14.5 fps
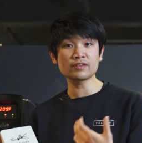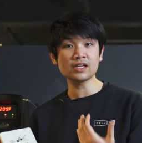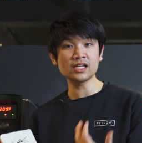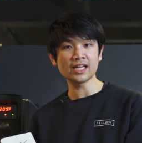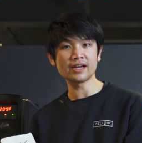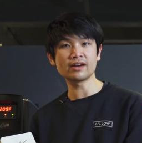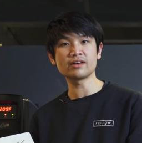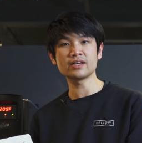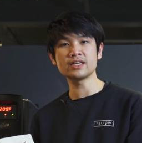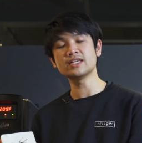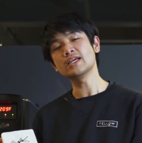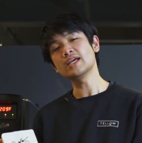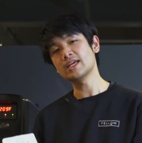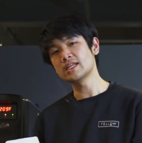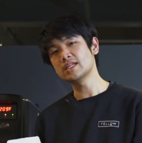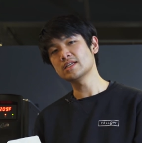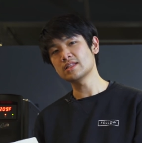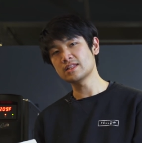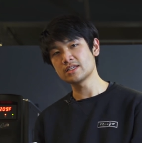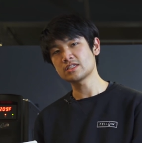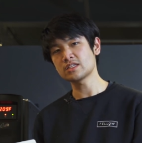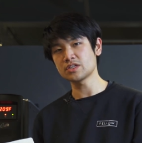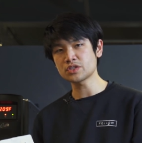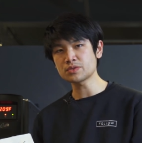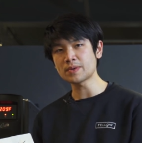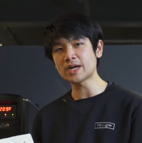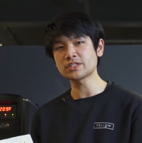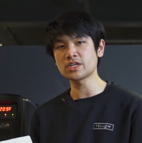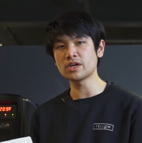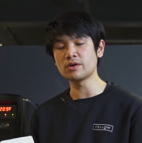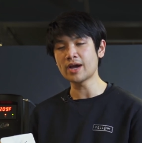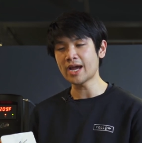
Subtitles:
clarity in this espresso.